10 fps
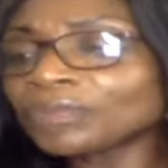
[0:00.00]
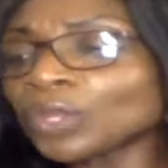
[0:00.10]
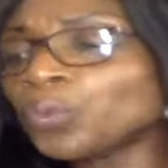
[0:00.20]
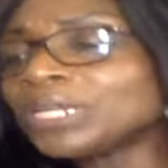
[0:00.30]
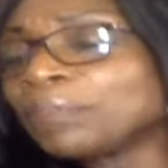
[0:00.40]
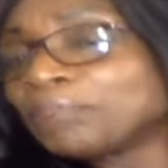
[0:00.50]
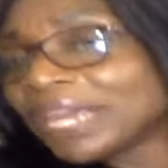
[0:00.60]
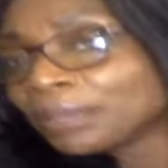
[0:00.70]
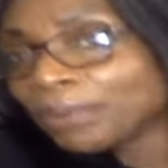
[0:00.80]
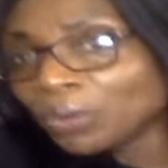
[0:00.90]
we're the
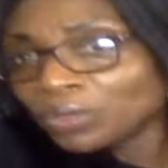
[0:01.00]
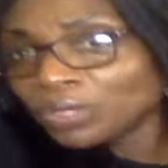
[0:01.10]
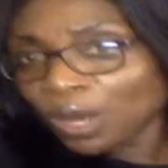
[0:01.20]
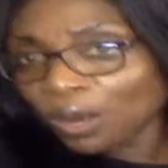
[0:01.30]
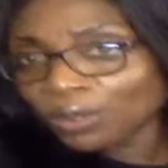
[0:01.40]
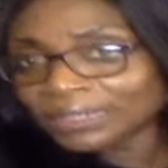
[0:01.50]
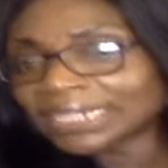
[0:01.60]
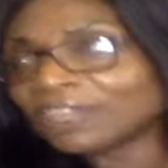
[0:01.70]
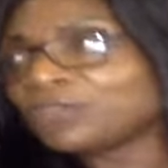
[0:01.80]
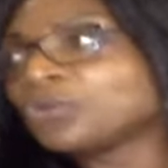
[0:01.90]
big bone girls
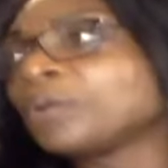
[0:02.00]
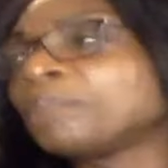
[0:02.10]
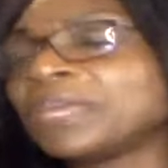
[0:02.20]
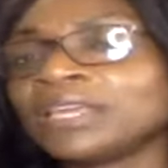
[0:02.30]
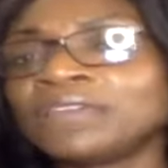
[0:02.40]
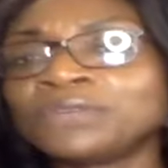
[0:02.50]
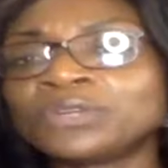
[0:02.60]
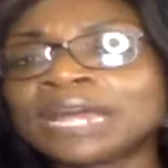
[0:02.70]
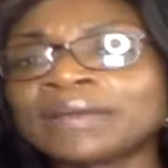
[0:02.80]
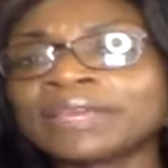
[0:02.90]
and if you're a big if you're
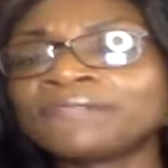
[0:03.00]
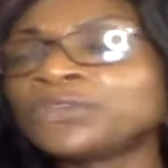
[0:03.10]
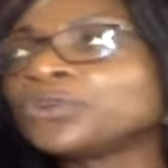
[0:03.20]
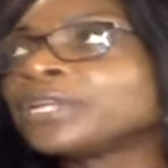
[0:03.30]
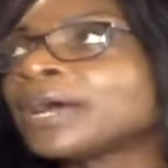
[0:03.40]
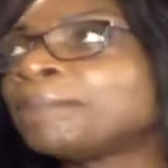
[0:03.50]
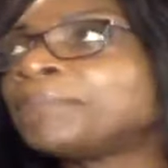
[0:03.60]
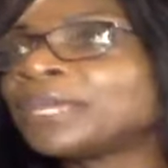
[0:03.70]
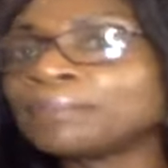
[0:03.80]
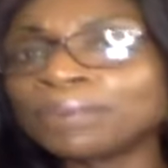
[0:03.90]
not if you're not
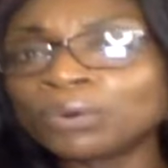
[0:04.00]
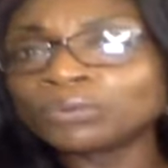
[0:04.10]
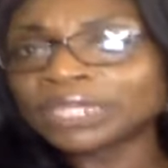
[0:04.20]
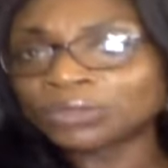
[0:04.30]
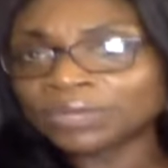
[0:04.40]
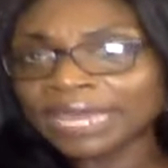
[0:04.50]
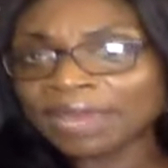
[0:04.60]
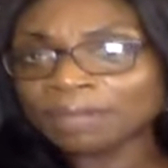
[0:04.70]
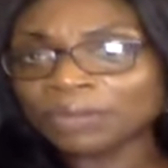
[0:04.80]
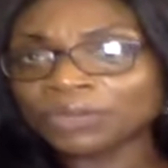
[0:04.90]
big bone then you
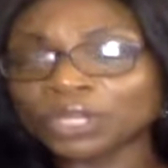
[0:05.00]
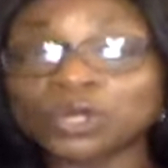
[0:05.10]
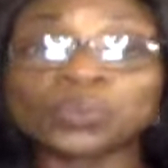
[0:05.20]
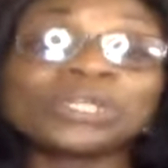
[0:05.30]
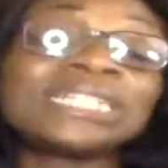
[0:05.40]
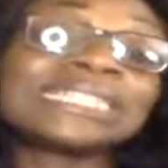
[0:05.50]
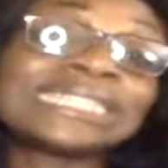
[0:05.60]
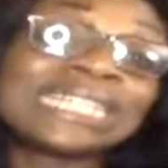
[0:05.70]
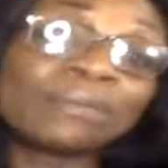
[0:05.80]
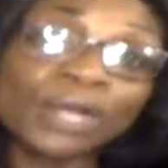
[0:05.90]
can't be with a oh we the
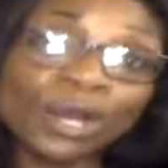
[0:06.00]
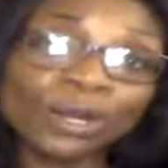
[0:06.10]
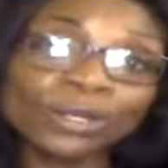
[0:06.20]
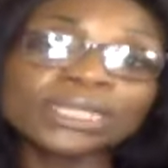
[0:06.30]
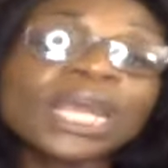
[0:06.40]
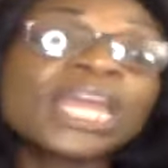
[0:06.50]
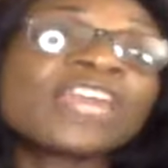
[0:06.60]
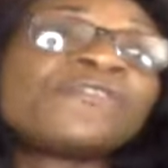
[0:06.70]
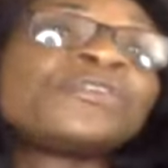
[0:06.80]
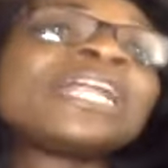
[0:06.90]
slim girls
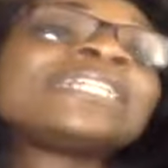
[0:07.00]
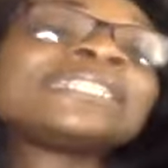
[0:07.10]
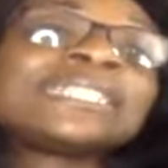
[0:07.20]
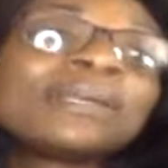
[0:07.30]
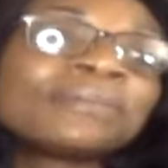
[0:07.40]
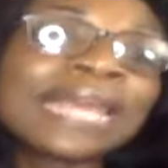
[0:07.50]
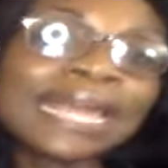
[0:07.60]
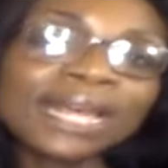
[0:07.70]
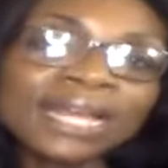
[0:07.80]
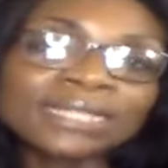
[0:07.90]
if you're not slim
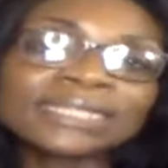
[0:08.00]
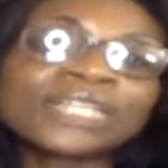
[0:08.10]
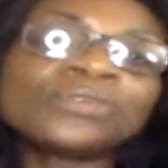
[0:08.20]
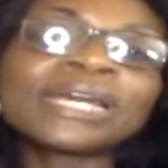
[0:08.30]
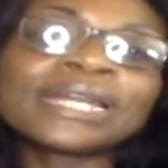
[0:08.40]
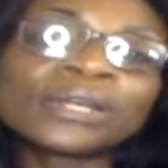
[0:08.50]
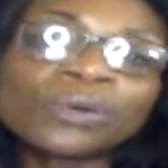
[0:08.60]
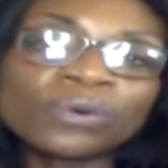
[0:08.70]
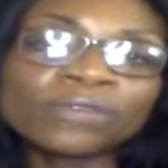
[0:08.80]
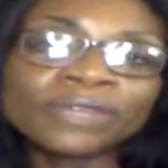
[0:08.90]
like us then you got to
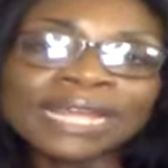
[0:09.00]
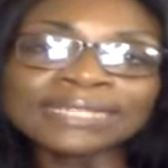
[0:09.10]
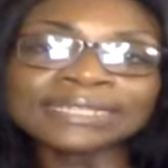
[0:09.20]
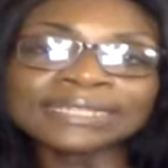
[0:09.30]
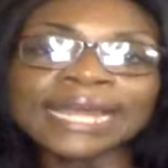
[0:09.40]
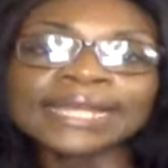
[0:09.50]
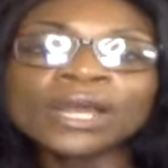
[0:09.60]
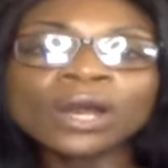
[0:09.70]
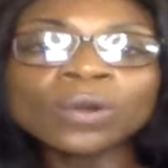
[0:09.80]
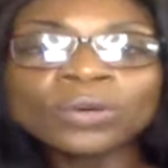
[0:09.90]
go over that side
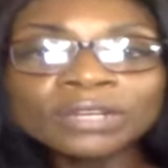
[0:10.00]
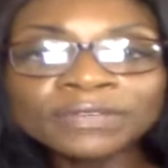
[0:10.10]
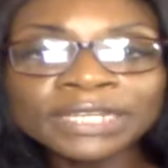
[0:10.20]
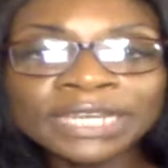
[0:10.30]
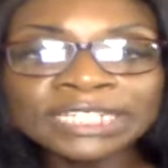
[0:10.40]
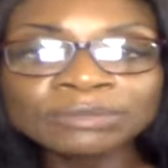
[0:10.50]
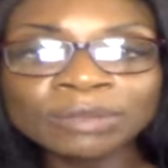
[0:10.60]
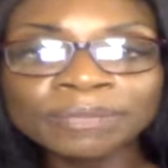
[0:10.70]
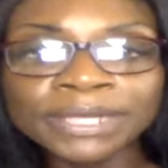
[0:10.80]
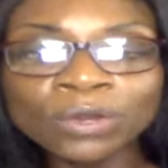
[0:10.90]
or whatever the case may
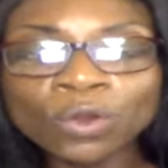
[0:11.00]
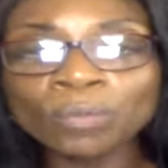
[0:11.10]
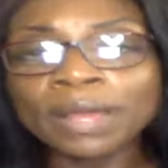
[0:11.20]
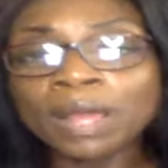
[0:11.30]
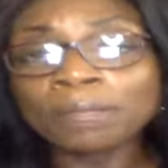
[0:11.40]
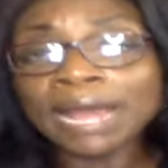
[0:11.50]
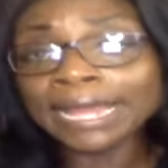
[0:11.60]
be or my